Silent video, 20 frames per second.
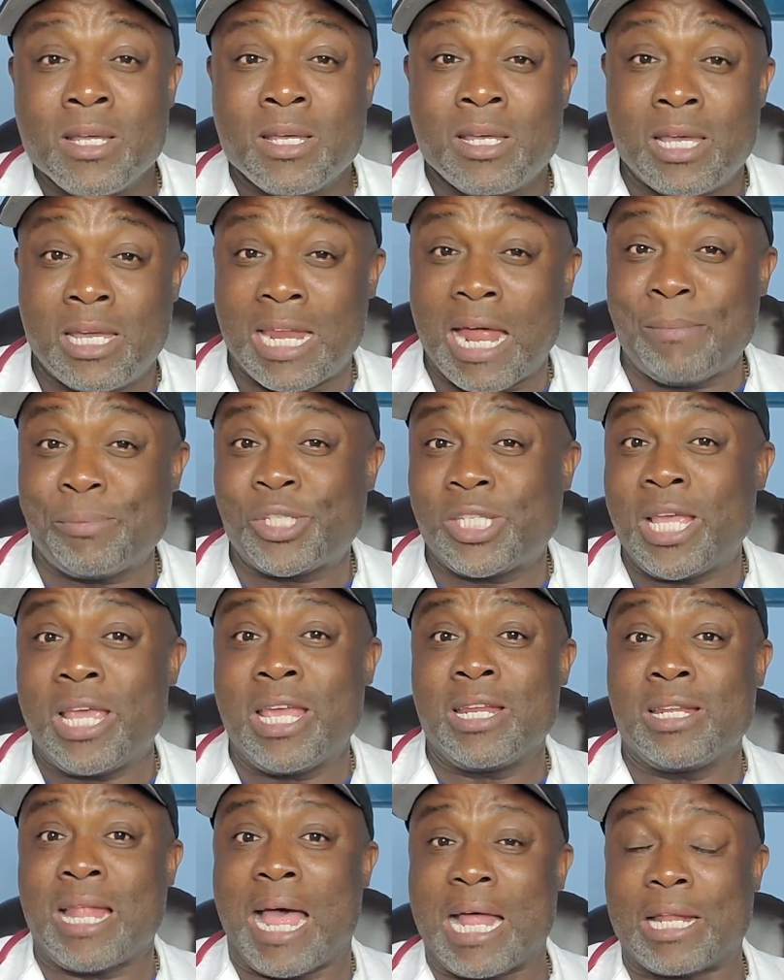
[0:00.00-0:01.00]
And I'm
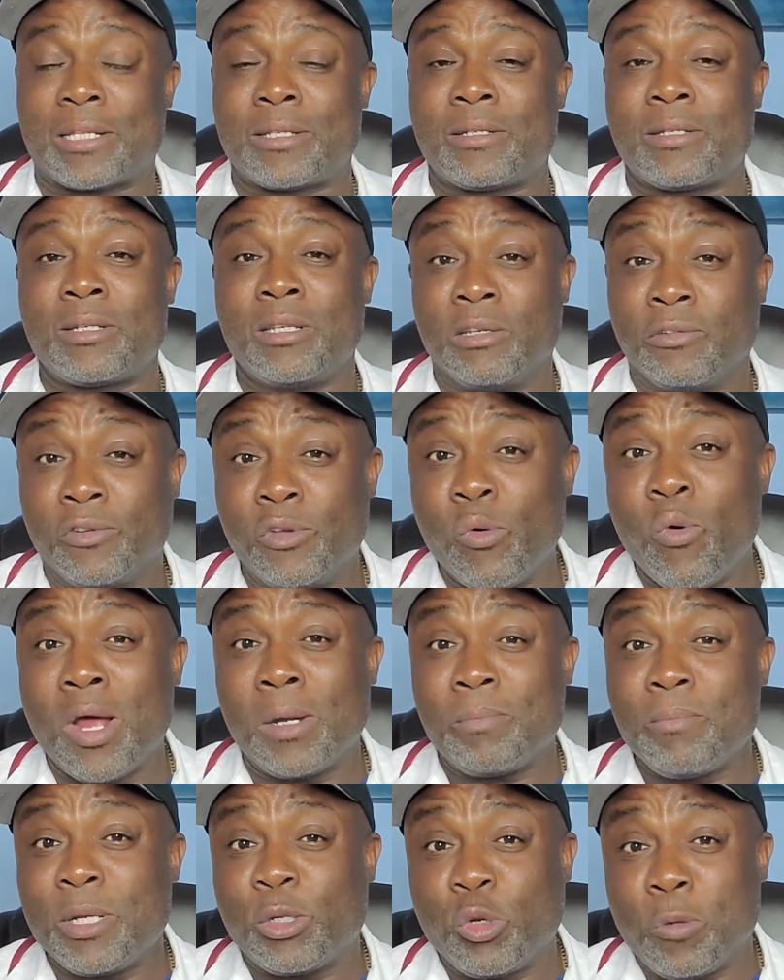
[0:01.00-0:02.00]
saying that if you
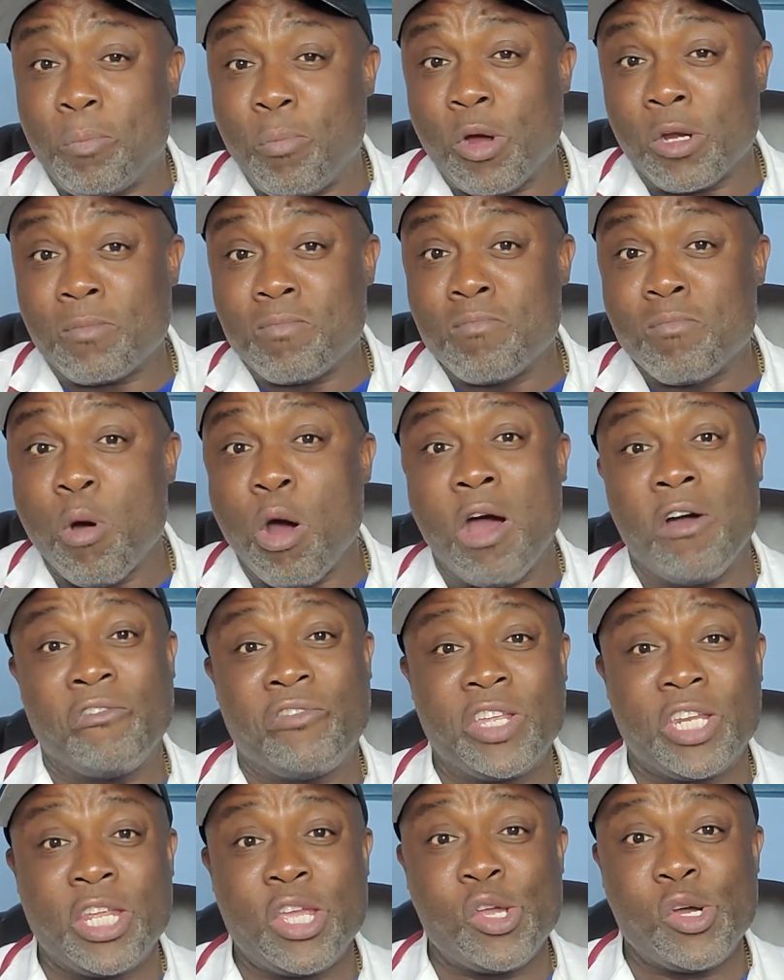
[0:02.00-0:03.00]
want me to put more
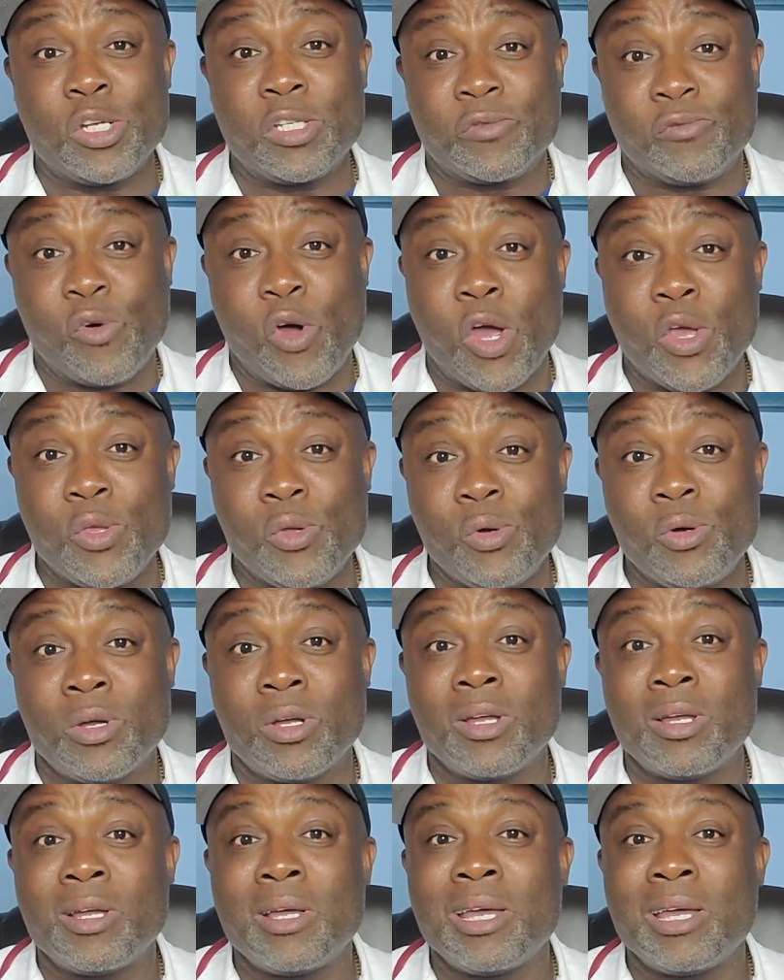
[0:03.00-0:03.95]
videos for you,